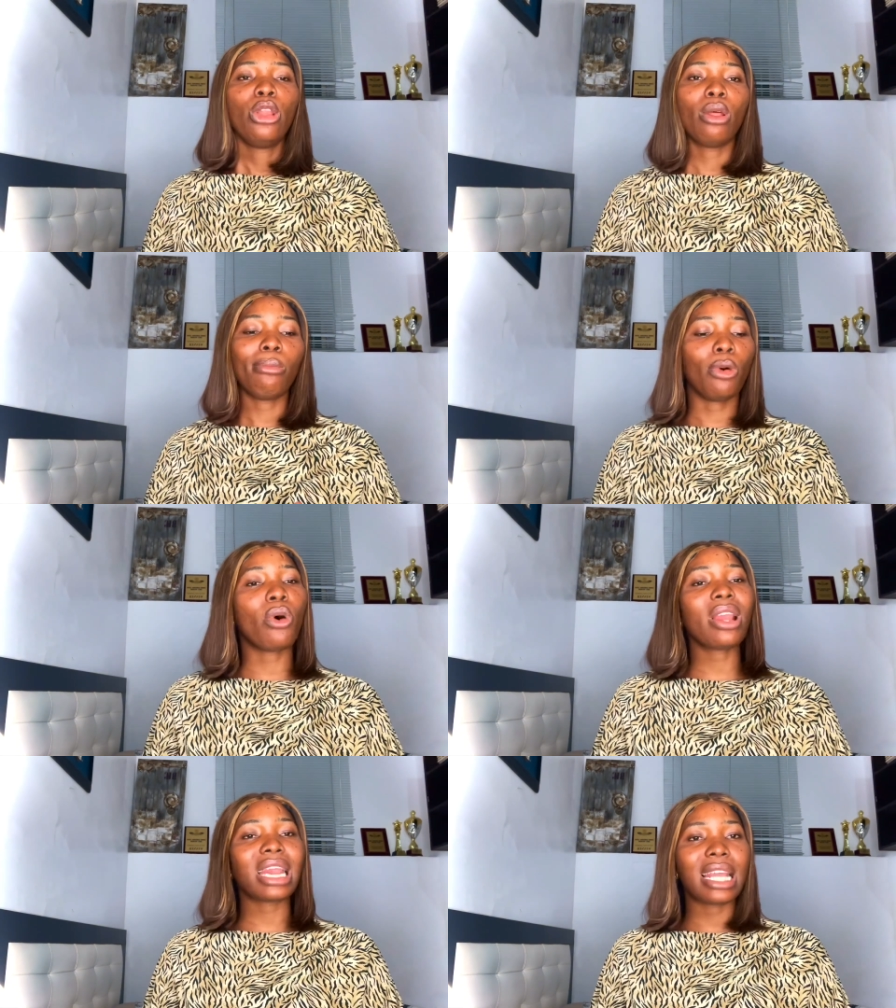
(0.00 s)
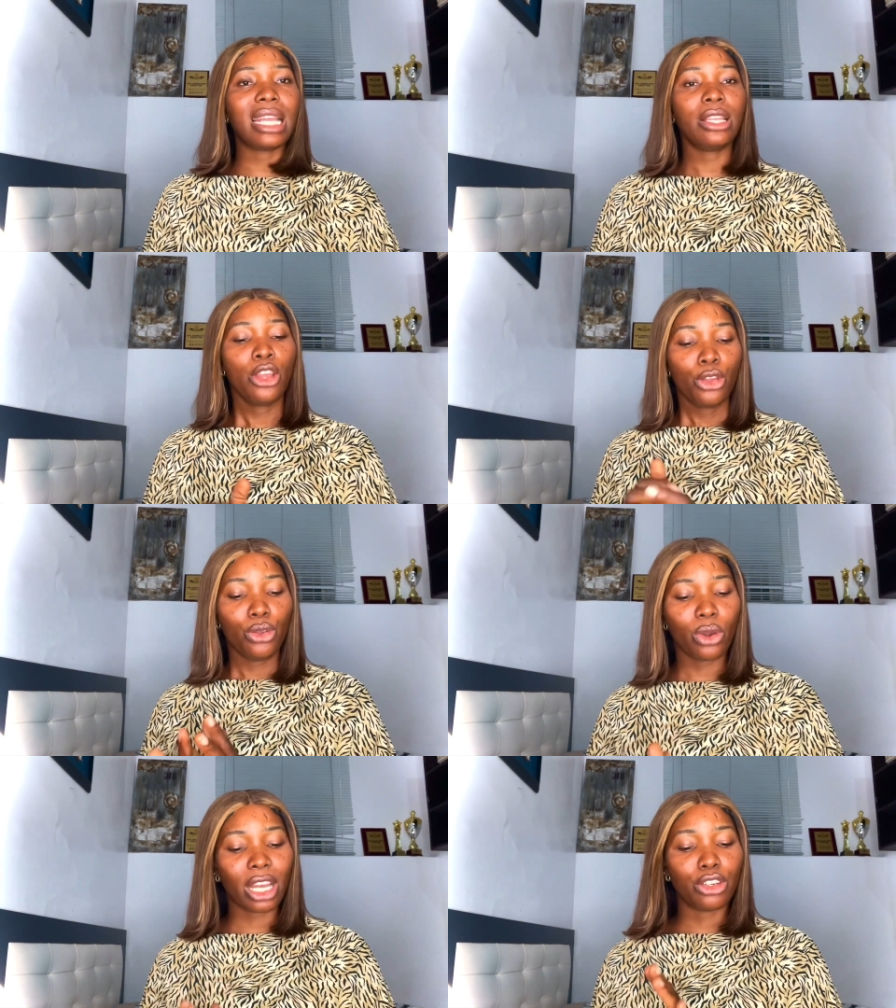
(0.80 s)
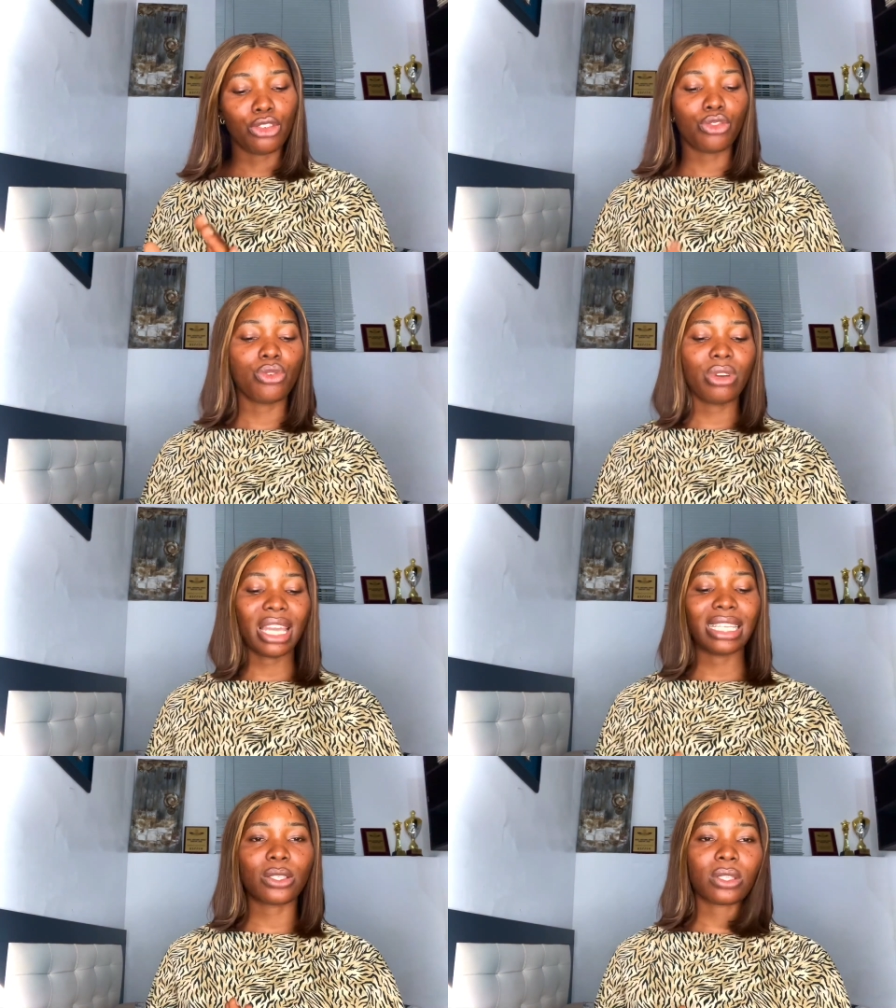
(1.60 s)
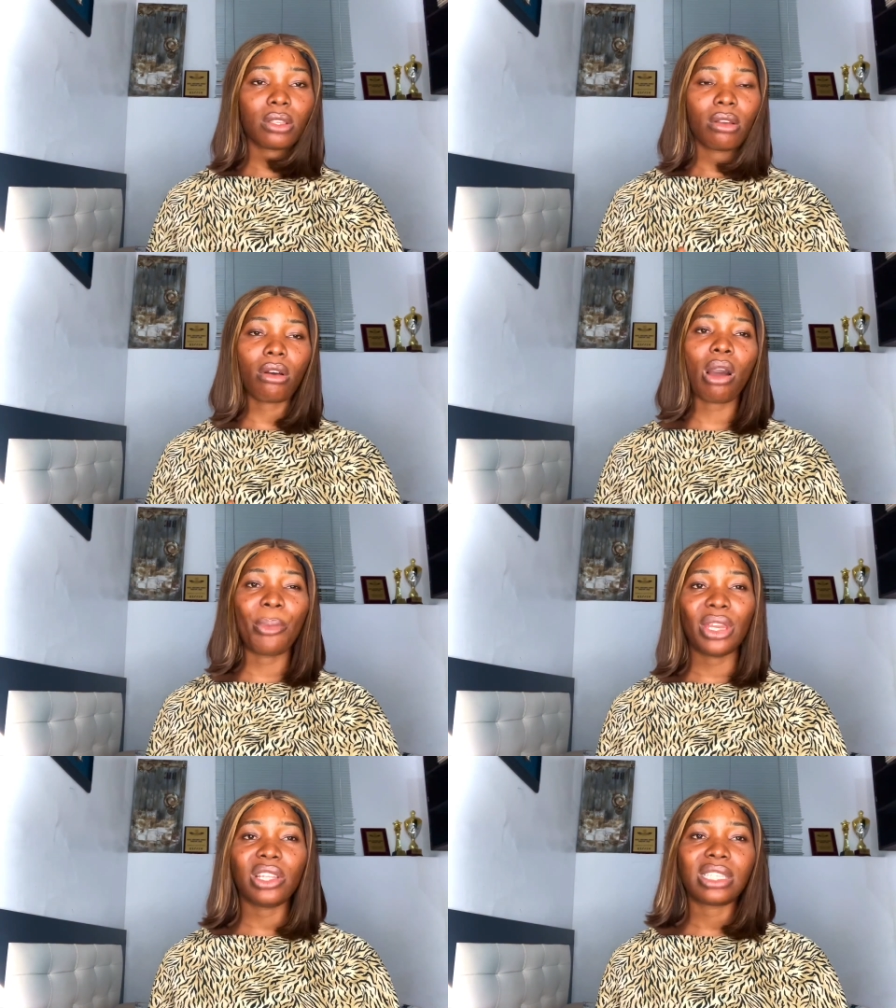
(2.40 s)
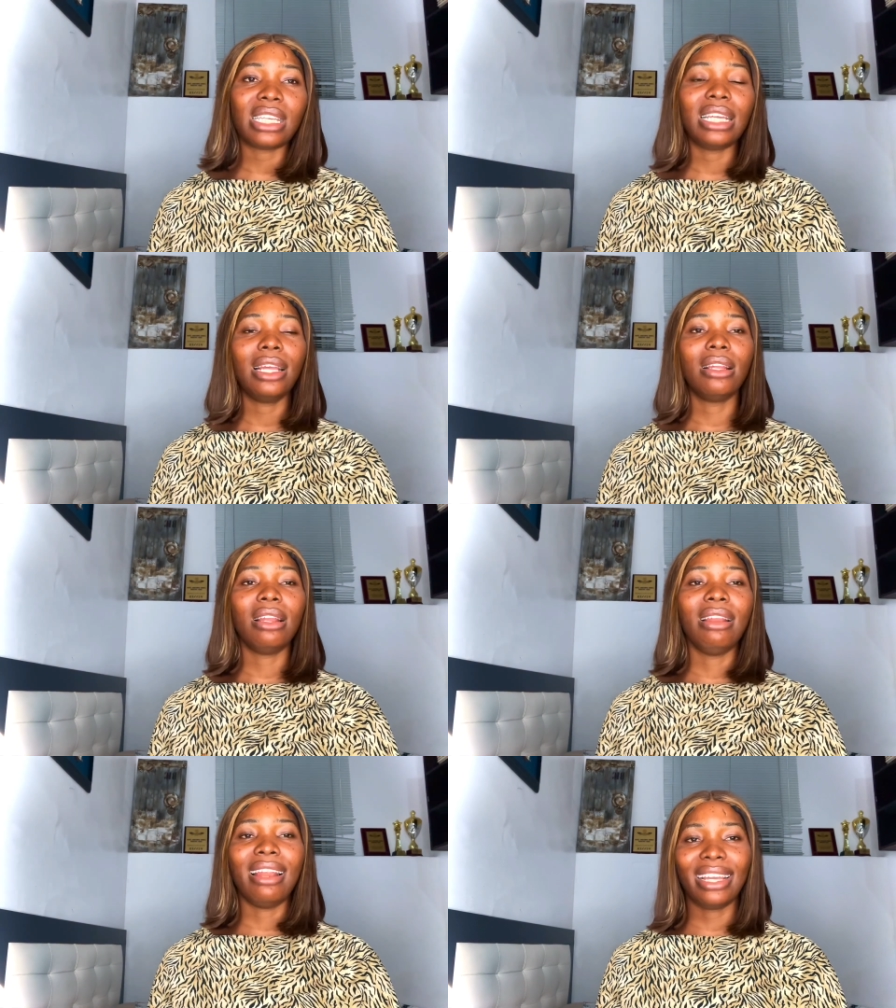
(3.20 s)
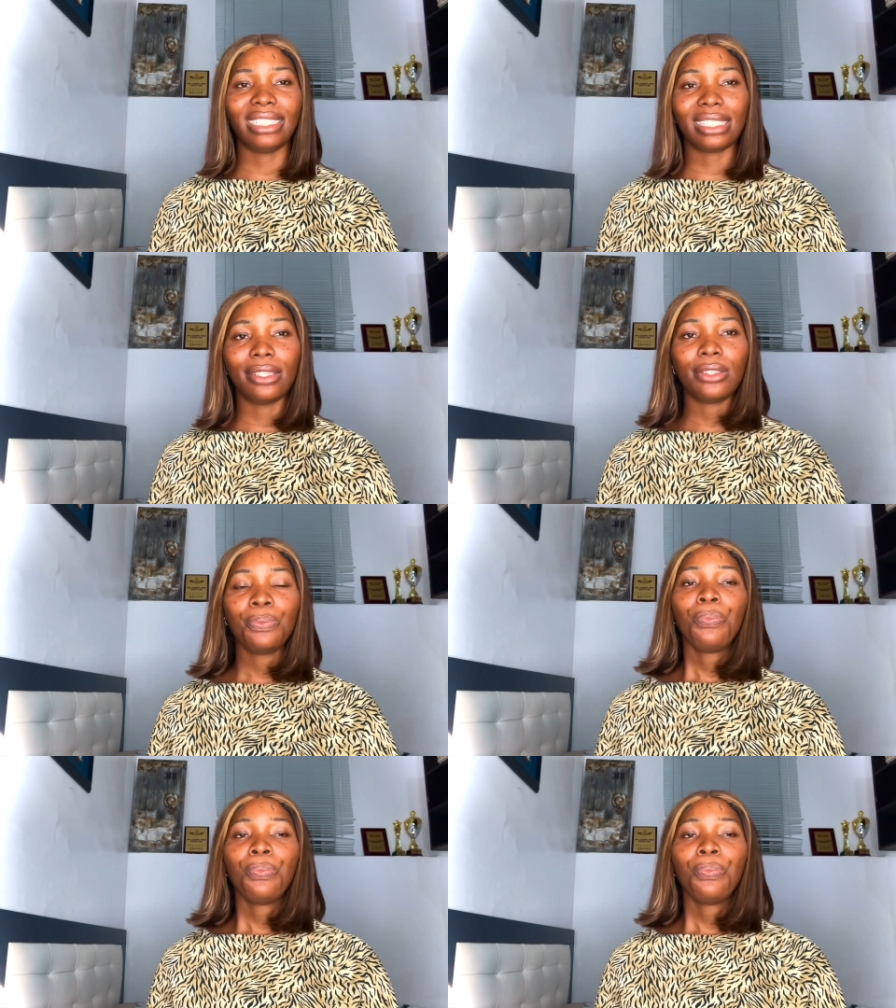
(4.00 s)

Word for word: Number one thing you can do is community lending.